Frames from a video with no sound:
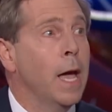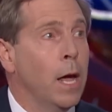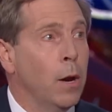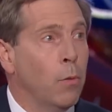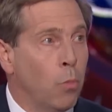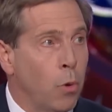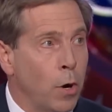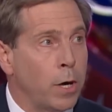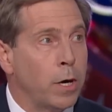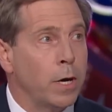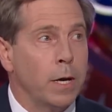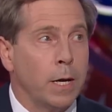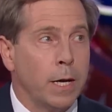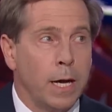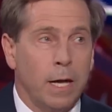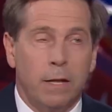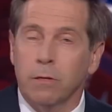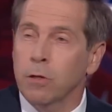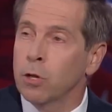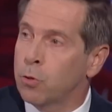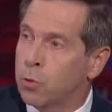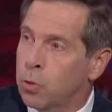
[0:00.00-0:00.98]
And we're going to
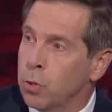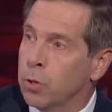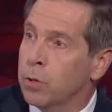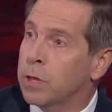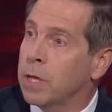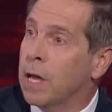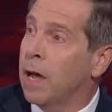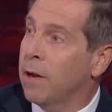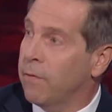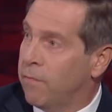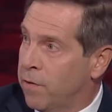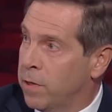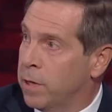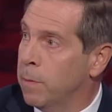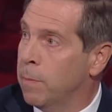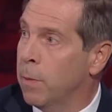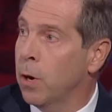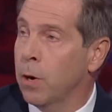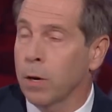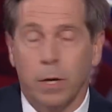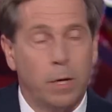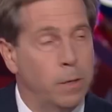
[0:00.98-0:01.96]
get the truth out for the
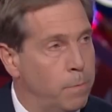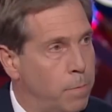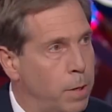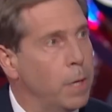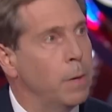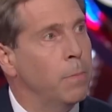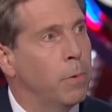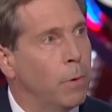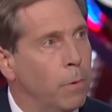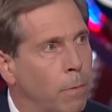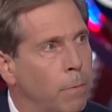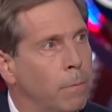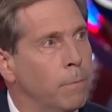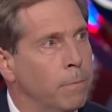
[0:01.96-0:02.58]
American people.